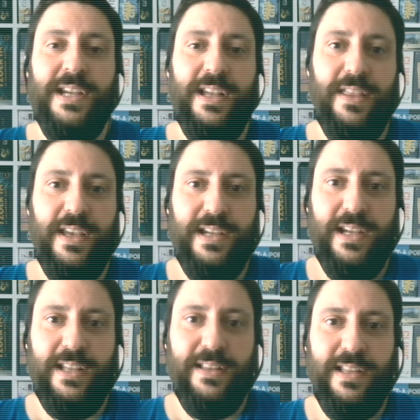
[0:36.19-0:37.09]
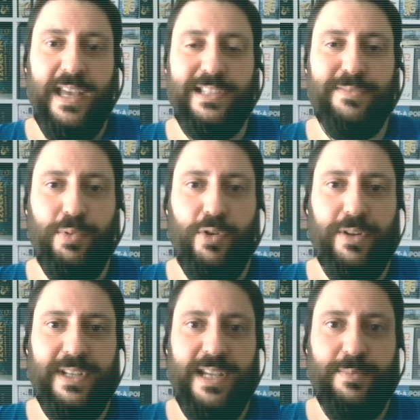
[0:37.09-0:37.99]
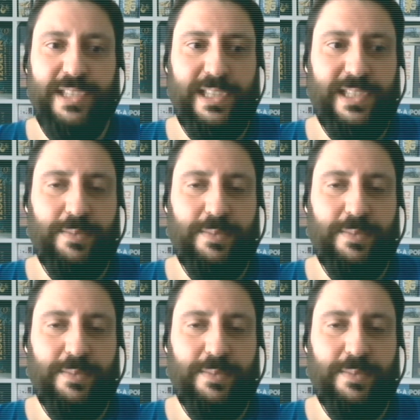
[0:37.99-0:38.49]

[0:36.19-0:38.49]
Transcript: they can explore the game system.